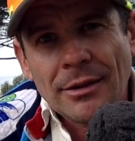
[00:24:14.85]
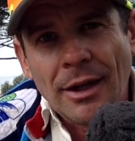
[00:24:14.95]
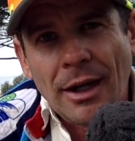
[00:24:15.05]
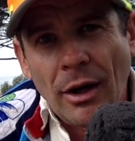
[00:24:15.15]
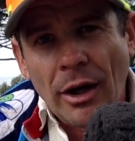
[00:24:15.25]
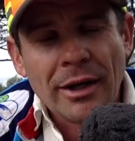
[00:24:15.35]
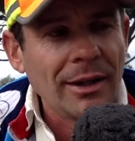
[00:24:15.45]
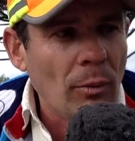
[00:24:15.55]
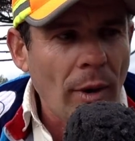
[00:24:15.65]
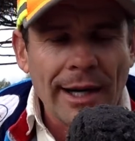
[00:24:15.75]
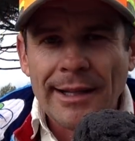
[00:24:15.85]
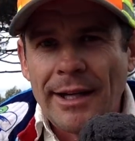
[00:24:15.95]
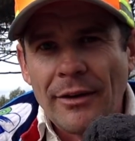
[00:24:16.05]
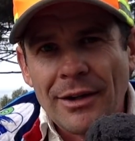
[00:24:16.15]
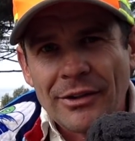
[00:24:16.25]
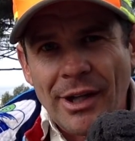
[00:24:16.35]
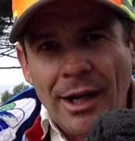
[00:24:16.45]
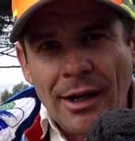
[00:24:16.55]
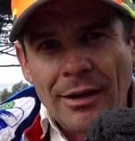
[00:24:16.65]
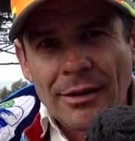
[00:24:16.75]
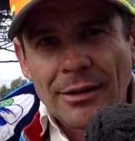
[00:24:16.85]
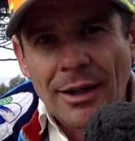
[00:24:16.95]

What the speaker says: Like, I could get him way leaner than he is now.